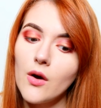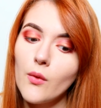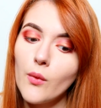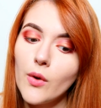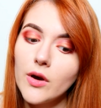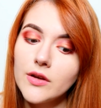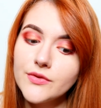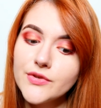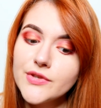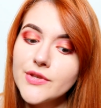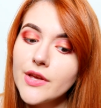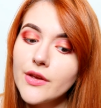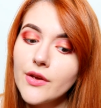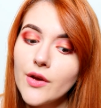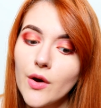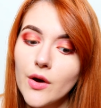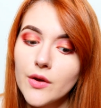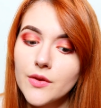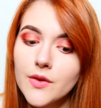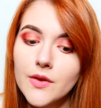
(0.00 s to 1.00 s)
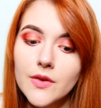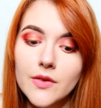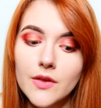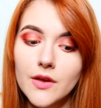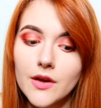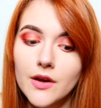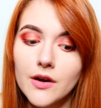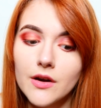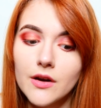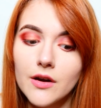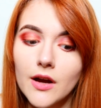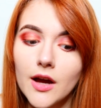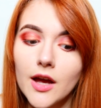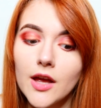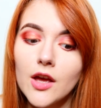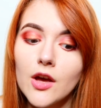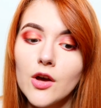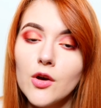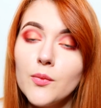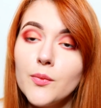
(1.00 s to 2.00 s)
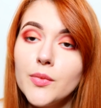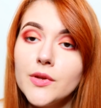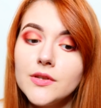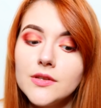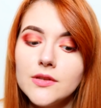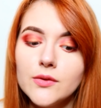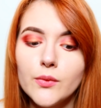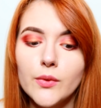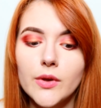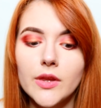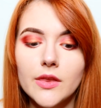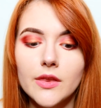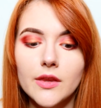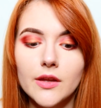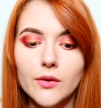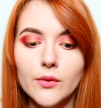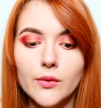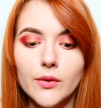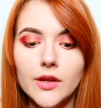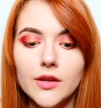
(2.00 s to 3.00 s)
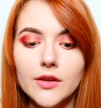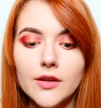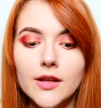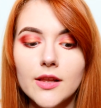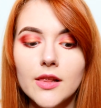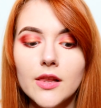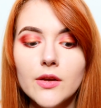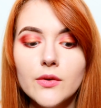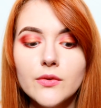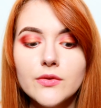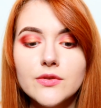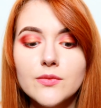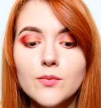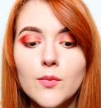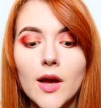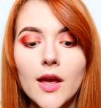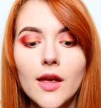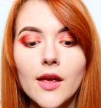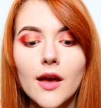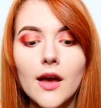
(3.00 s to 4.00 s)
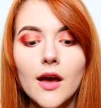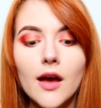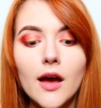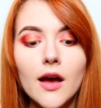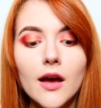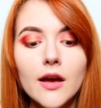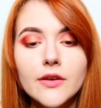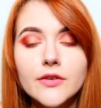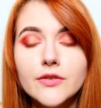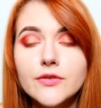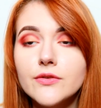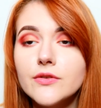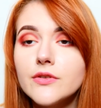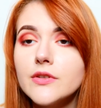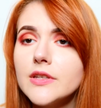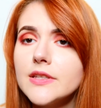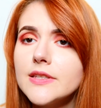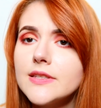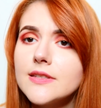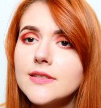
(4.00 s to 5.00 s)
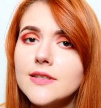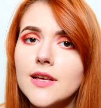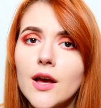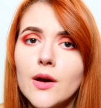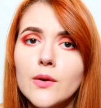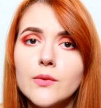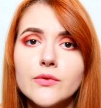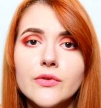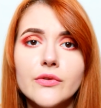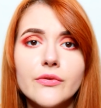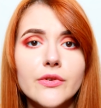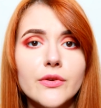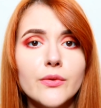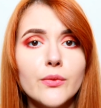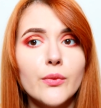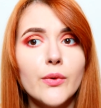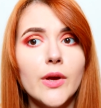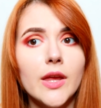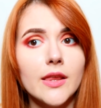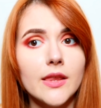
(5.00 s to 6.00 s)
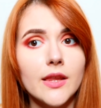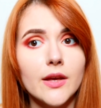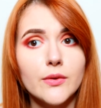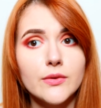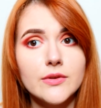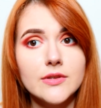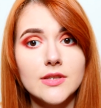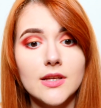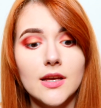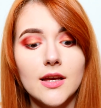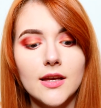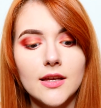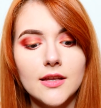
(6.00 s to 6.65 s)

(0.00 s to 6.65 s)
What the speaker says: Once I got in there, I opened the window and closed my eyes to the sound of the wind outside.